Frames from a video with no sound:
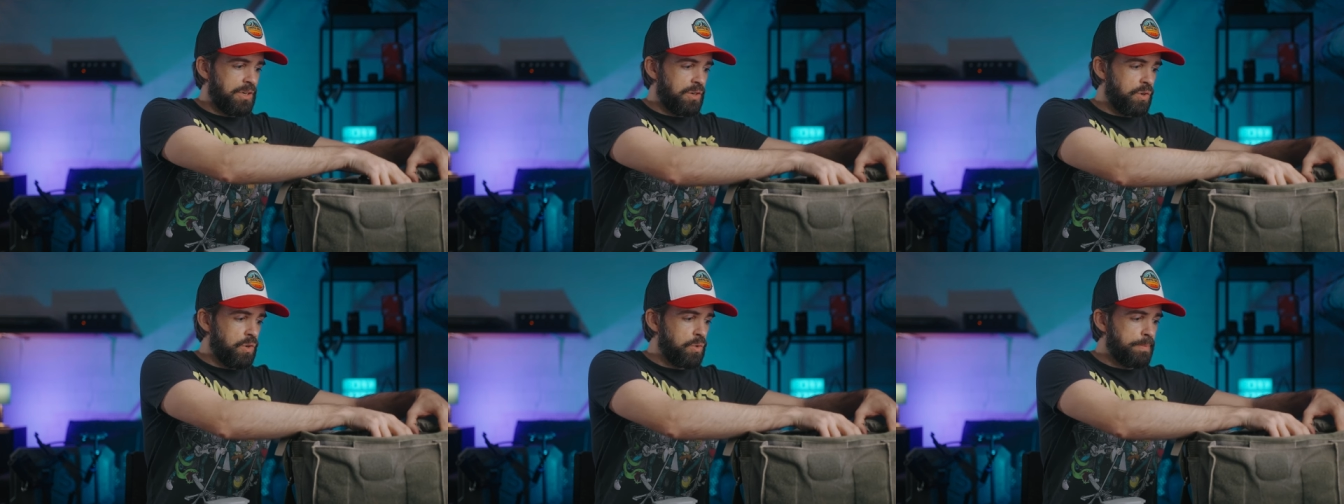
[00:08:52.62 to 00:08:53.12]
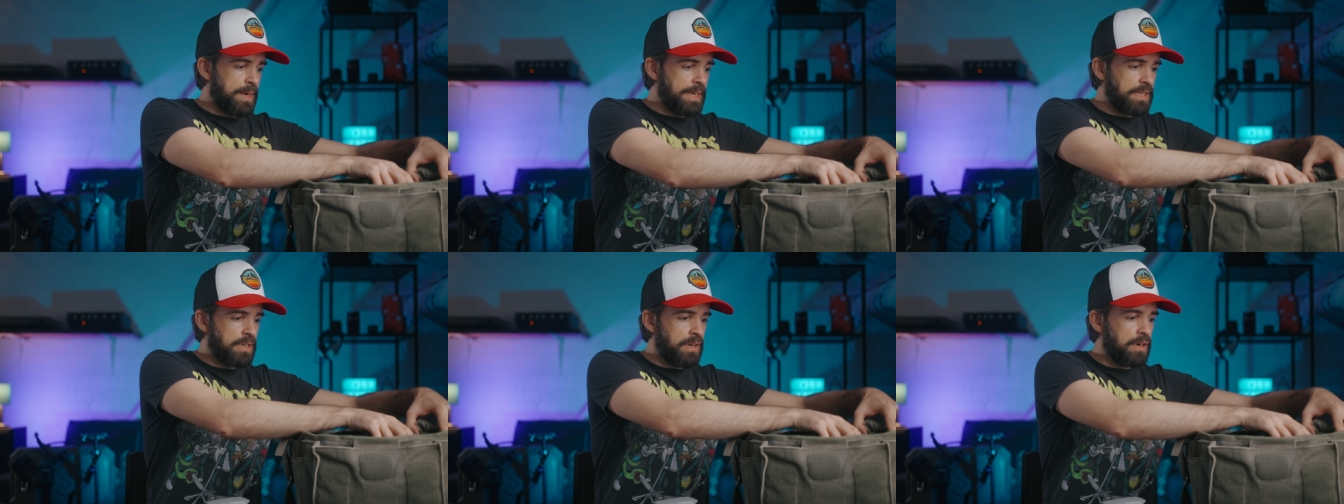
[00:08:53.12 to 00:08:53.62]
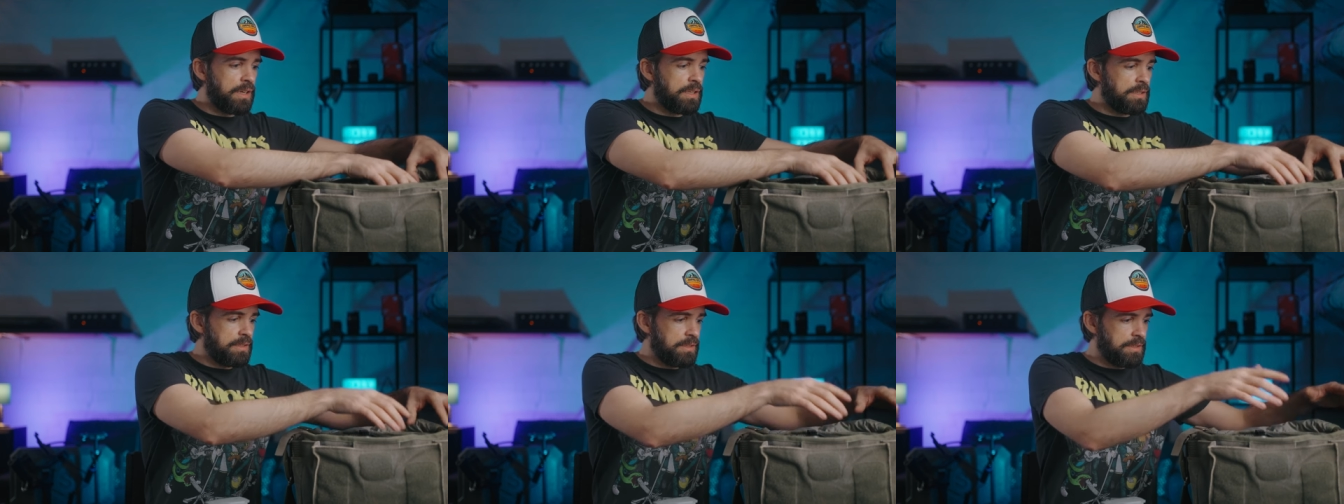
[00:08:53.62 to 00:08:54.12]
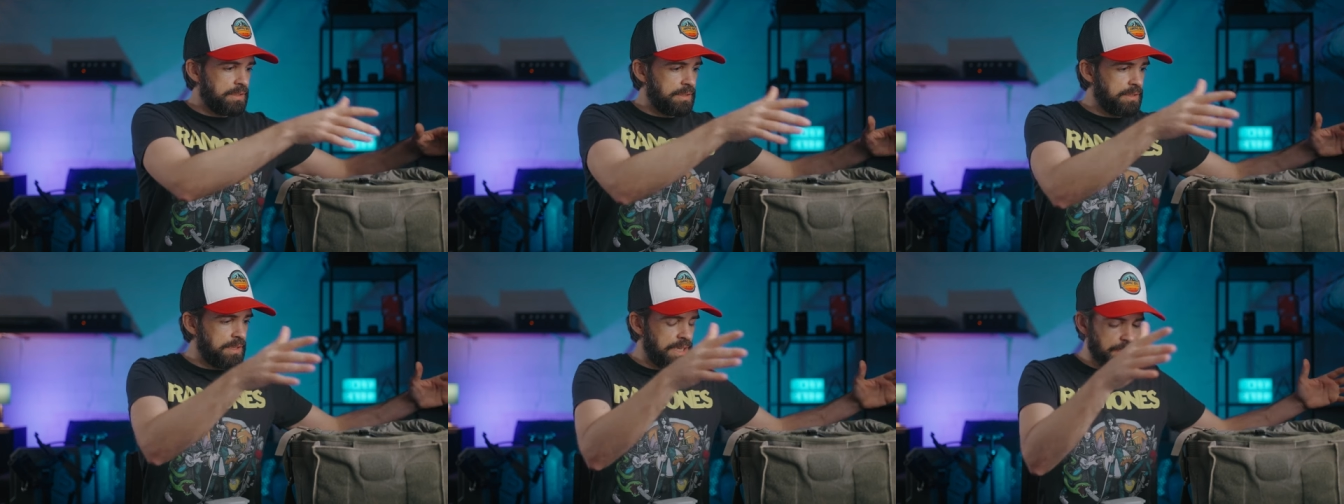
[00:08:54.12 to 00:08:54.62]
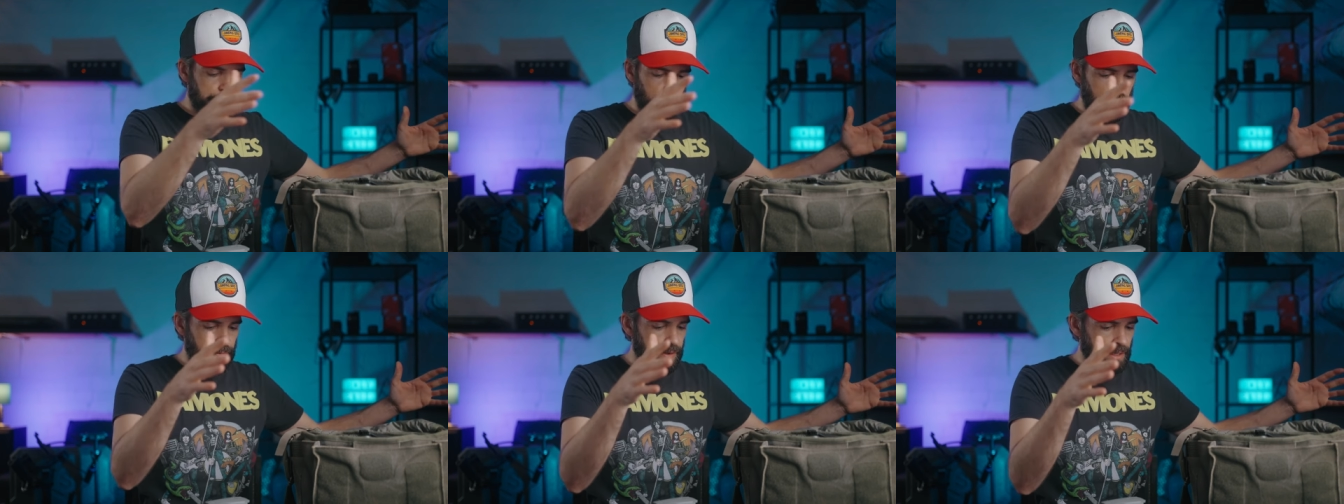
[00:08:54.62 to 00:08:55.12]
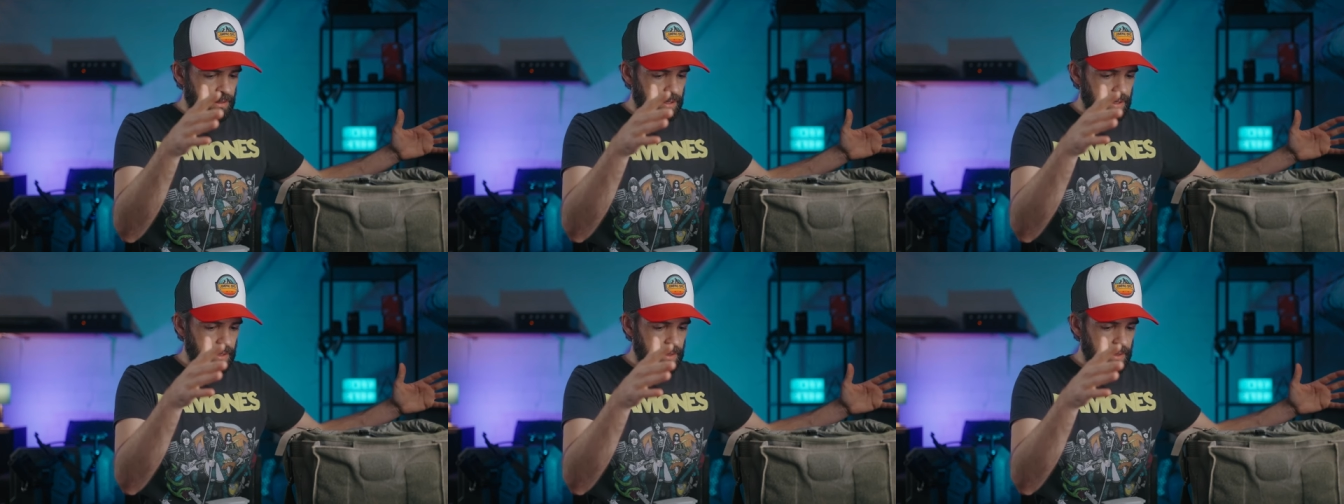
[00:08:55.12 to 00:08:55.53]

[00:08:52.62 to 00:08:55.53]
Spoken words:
oh my god, it's perfect.